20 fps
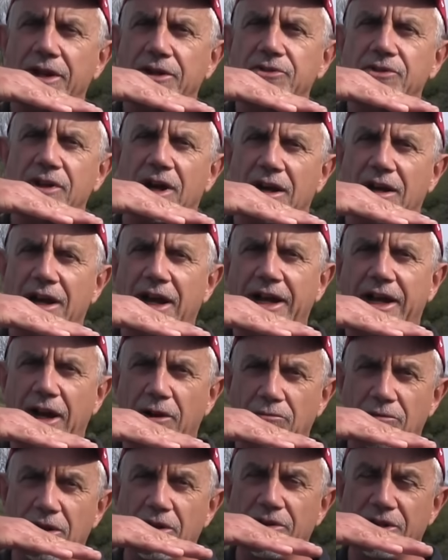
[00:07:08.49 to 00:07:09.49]
It's not like a
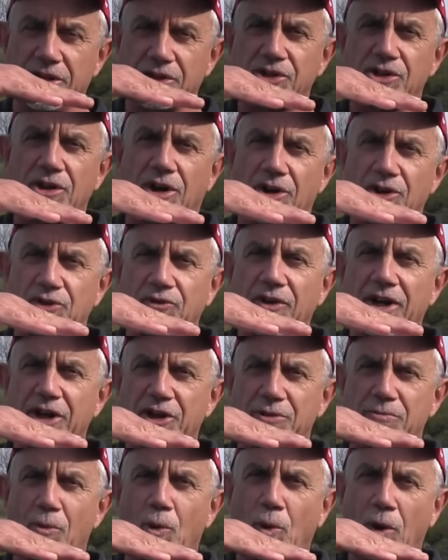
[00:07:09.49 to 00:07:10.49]
rear discharge
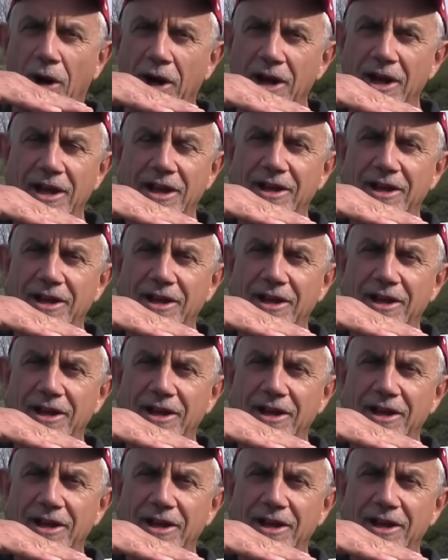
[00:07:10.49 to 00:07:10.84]
finish mower.